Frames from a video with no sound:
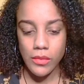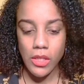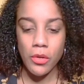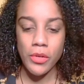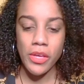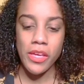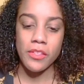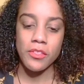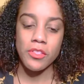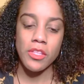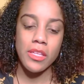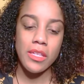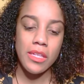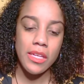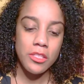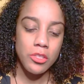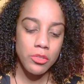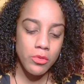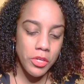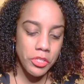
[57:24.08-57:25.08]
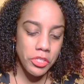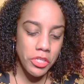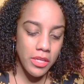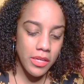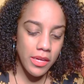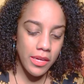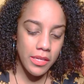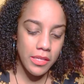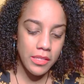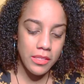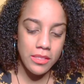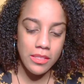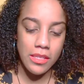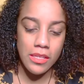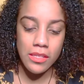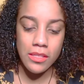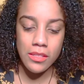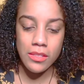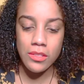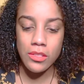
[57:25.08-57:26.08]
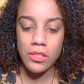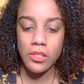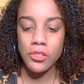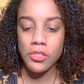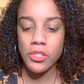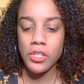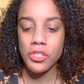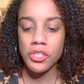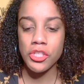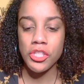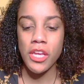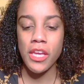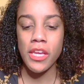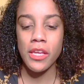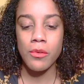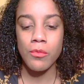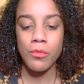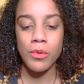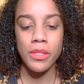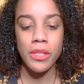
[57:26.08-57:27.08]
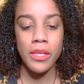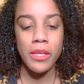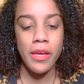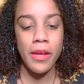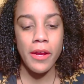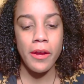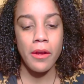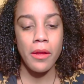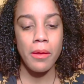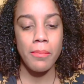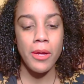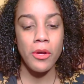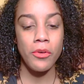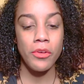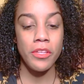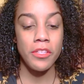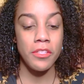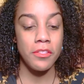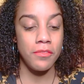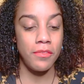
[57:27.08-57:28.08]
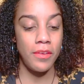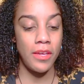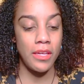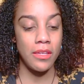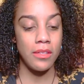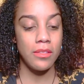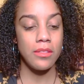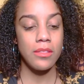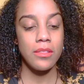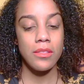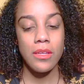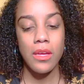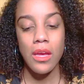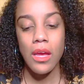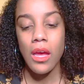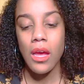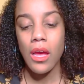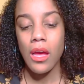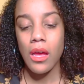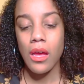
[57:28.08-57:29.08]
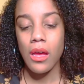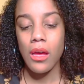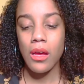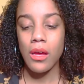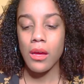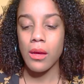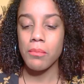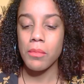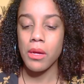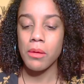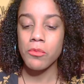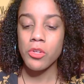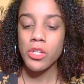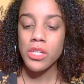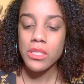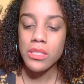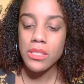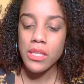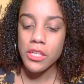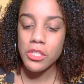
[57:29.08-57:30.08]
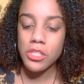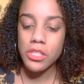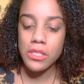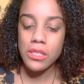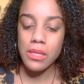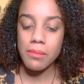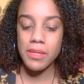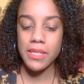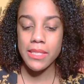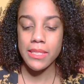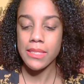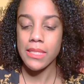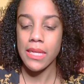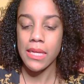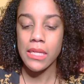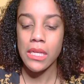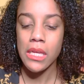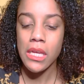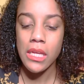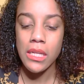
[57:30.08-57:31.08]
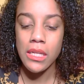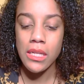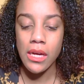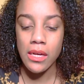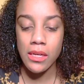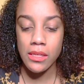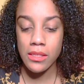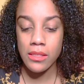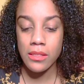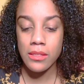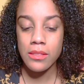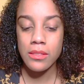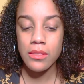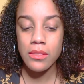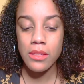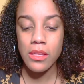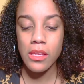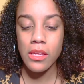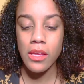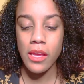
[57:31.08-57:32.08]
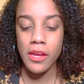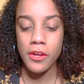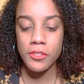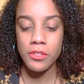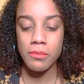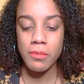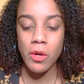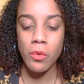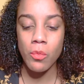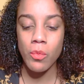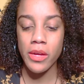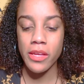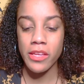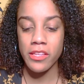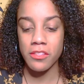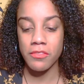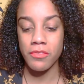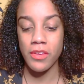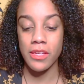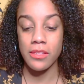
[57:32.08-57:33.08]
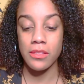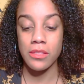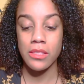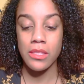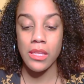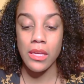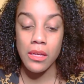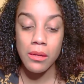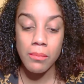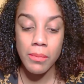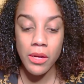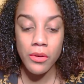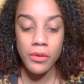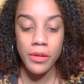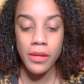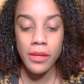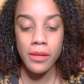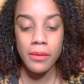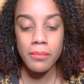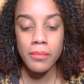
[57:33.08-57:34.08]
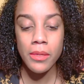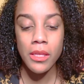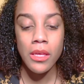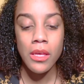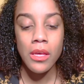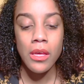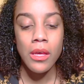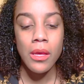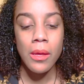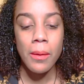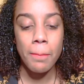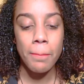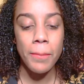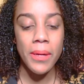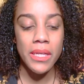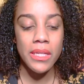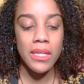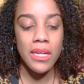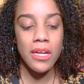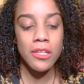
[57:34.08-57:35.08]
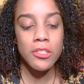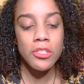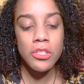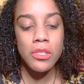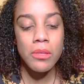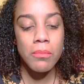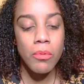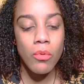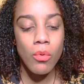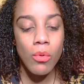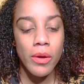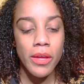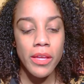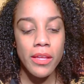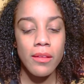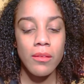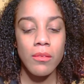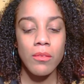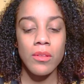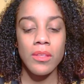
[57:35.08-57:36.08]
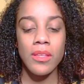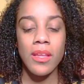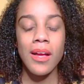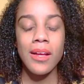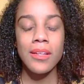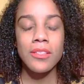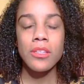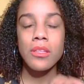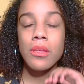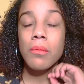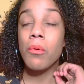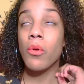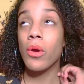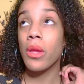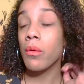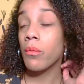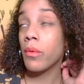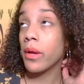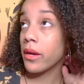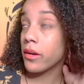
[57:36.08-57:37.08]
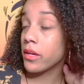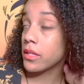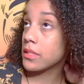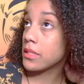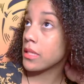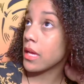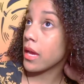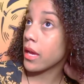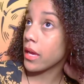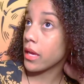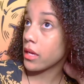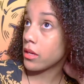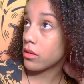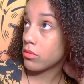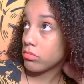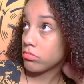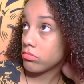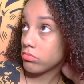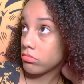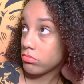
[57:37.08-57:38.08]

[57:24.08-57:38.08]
okay so the next question guys is does Shane really care about his fans um, I'm gonna say to some extent he does he cares about what his fans think about him but not to the point not to the point where it's like